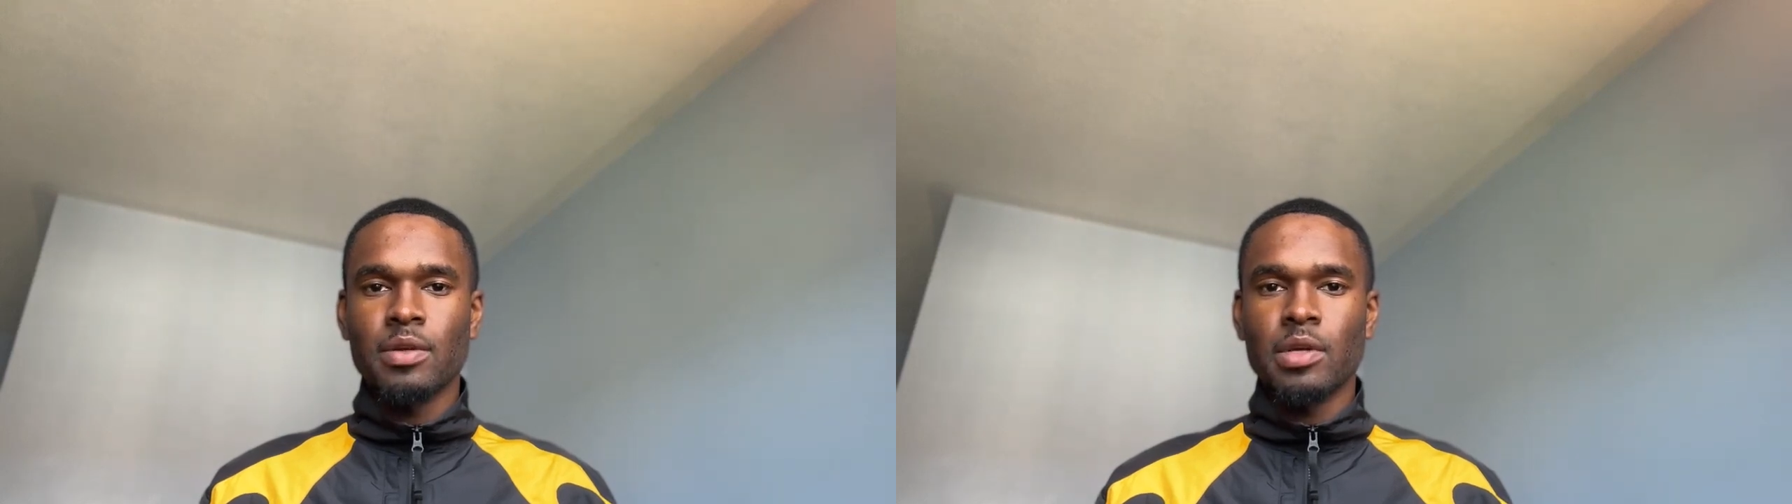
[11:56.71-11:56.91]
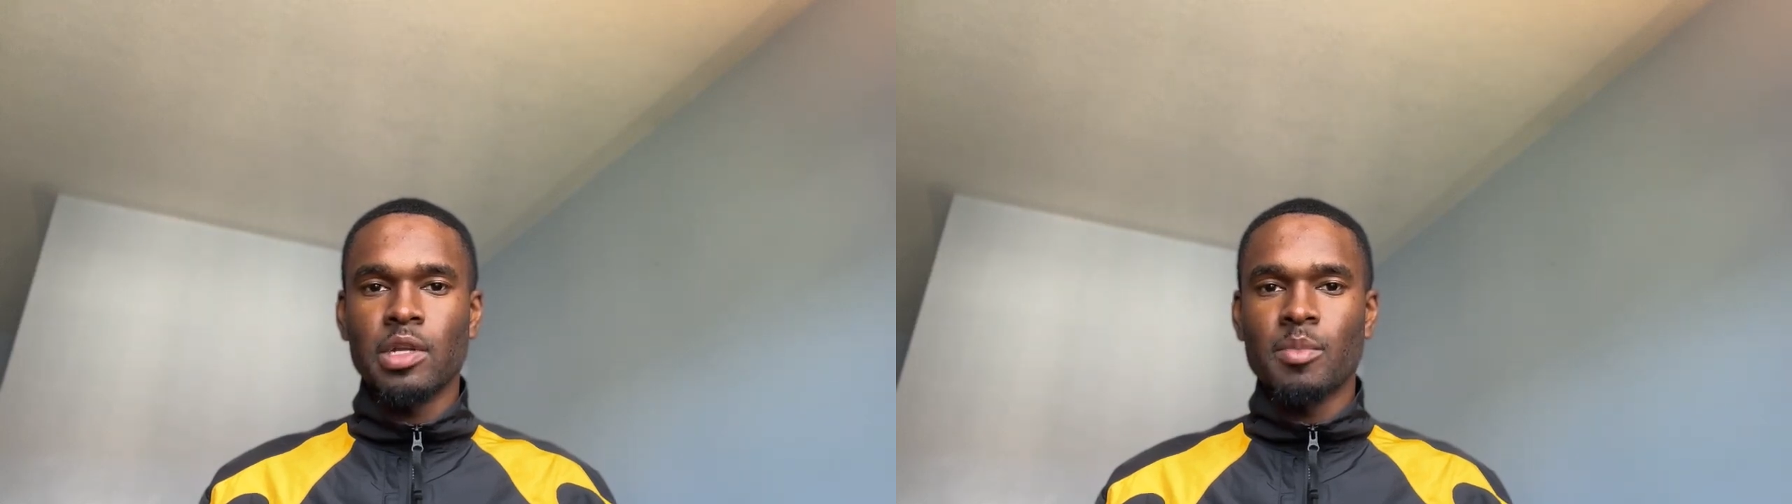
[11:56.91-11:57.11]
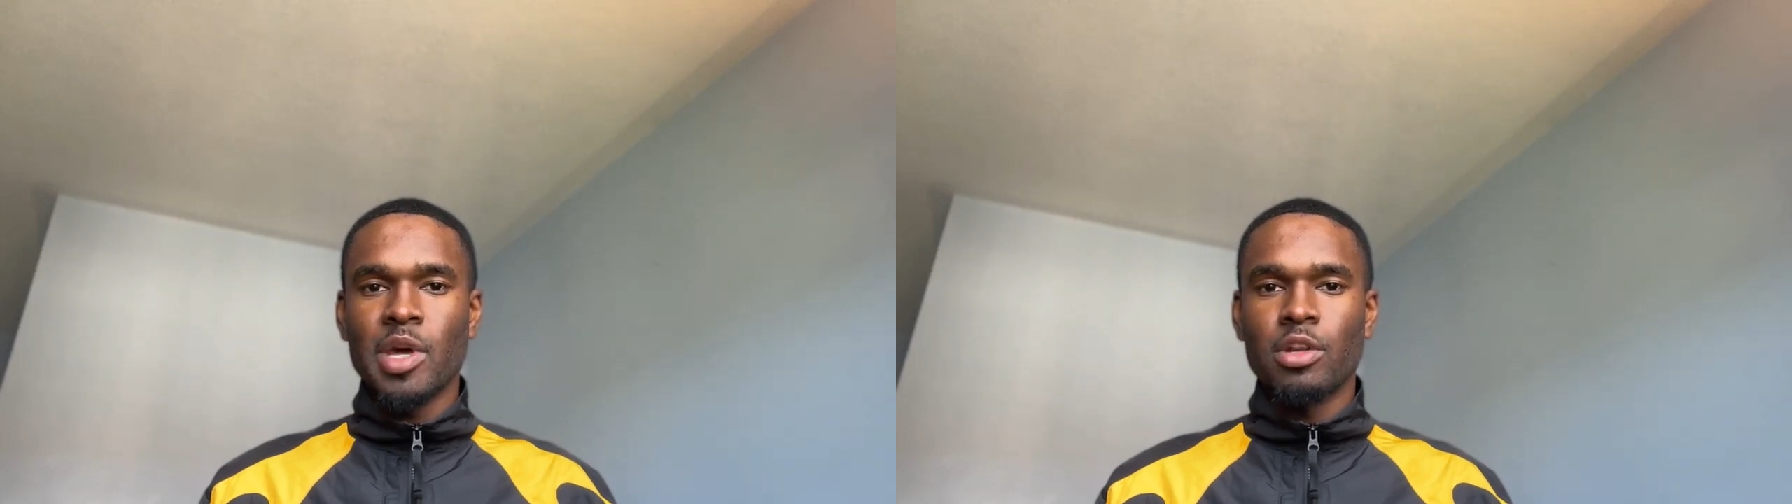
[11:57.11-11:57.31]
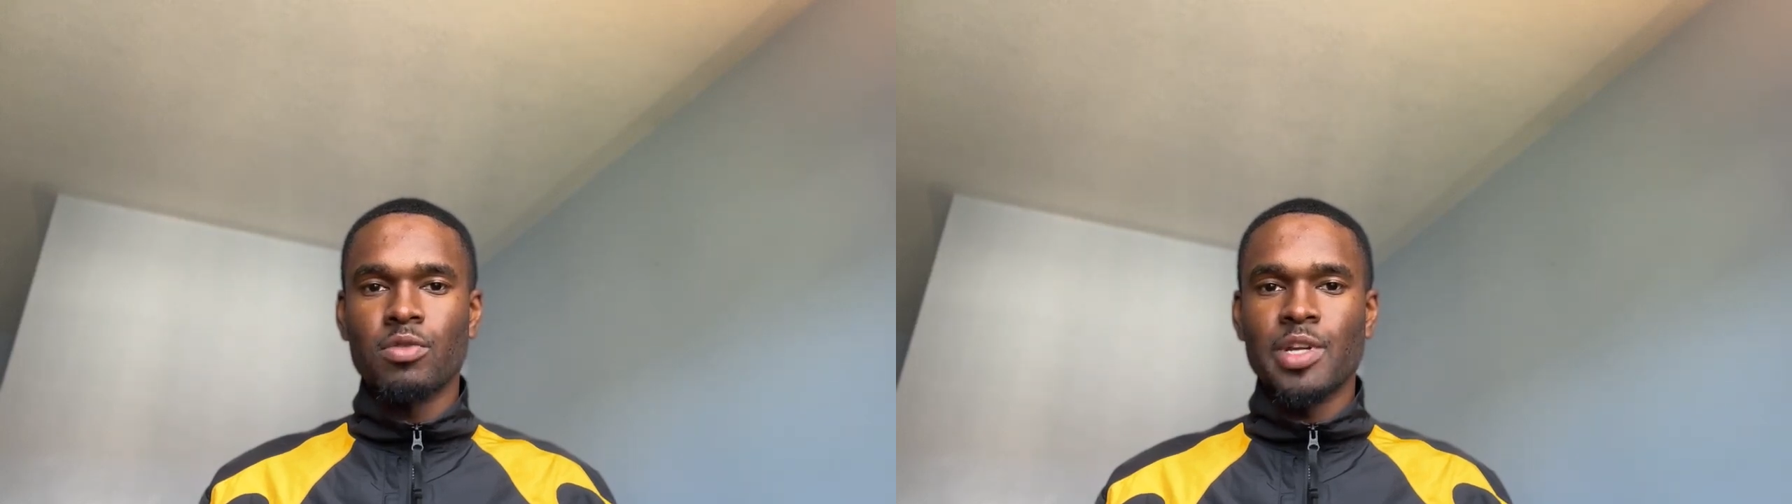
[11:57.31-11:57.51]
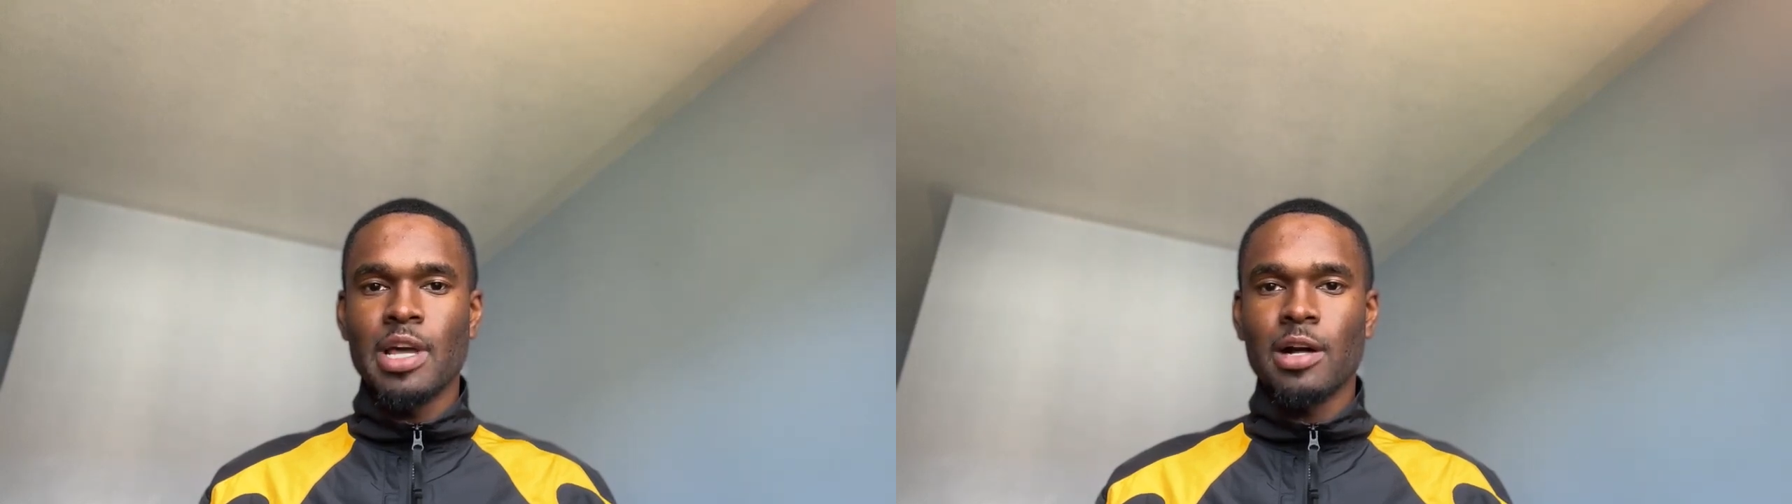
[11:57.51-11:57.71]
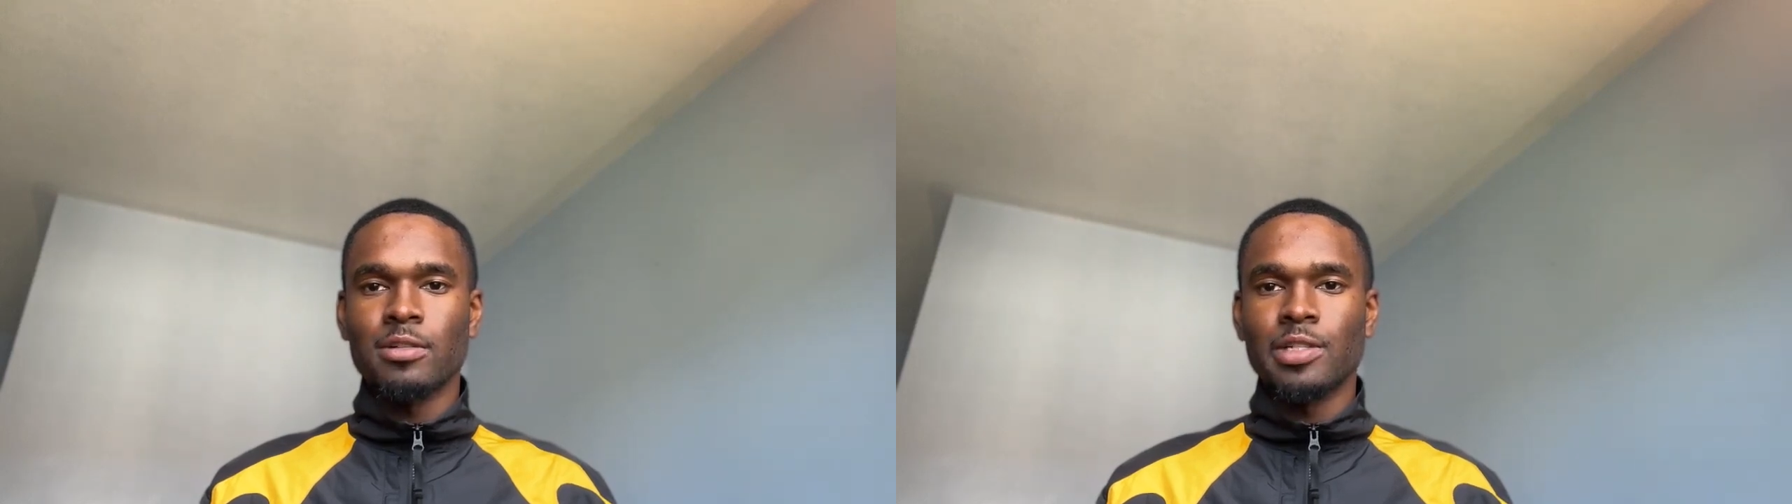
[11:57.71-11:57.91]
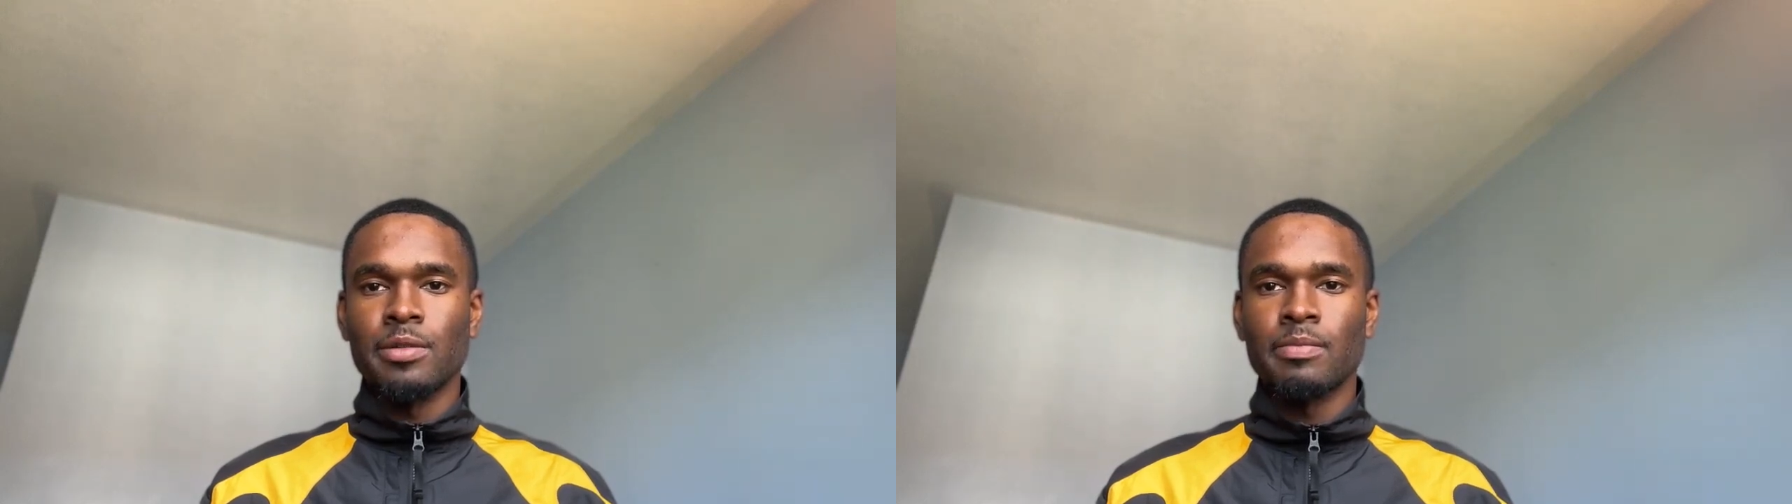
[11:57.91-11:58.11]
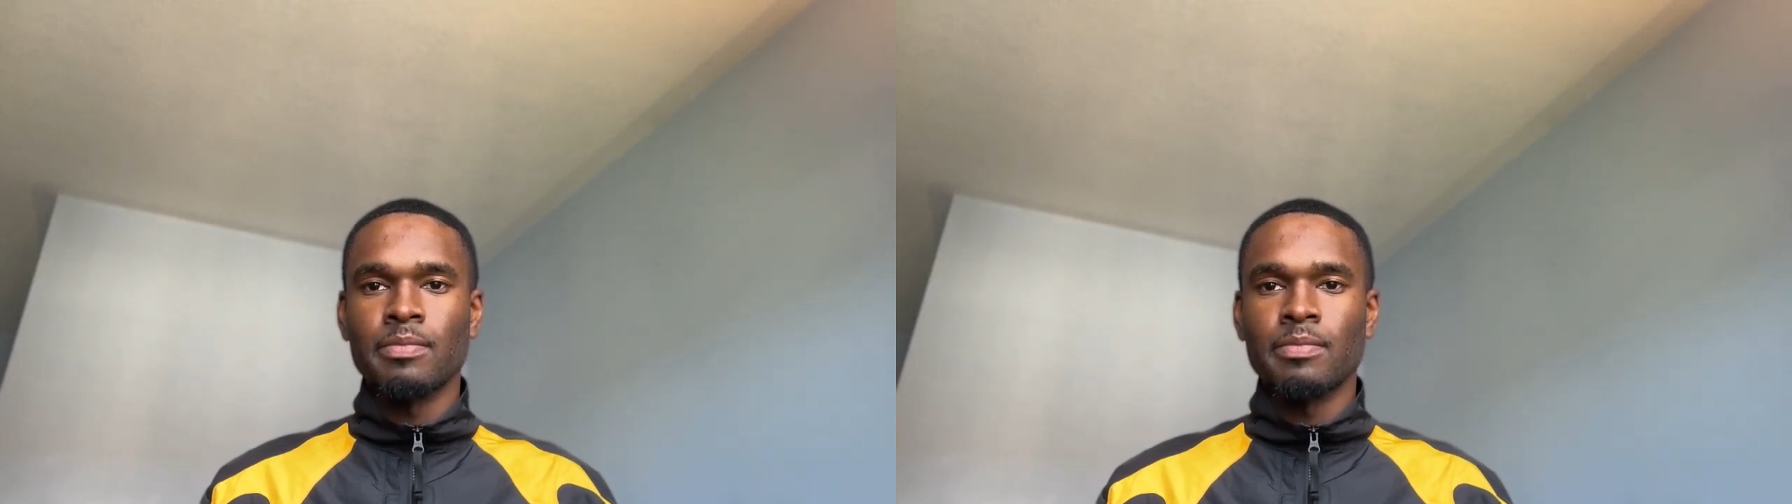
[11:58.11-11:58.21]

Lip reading: and a better reality.